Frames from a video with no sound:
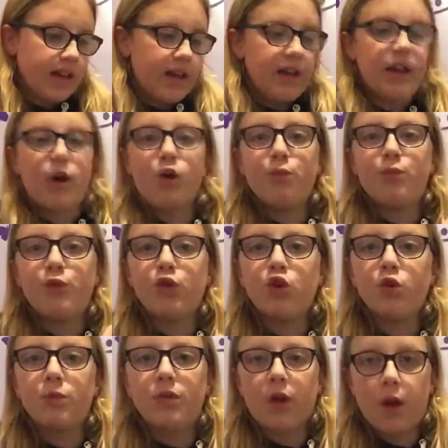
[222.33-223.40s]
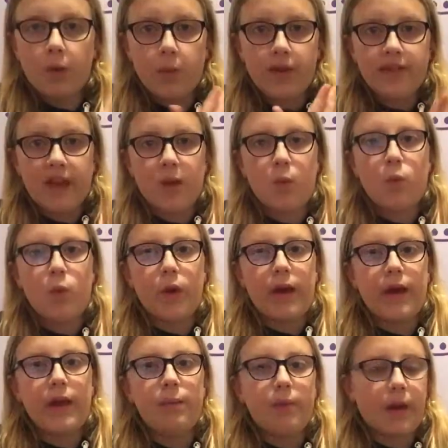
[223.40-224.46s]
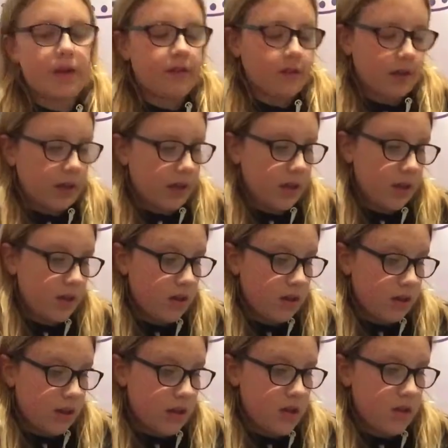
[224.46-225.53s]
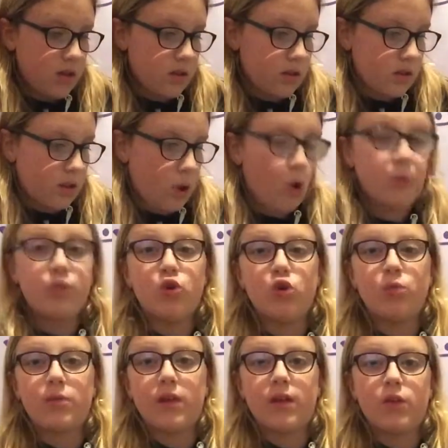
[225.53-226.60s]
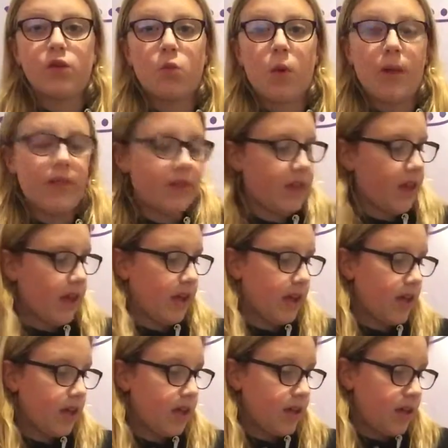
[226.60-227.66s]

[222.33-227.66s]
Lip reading: It absorbs, like when they wee, basically, it absorbs it into one thing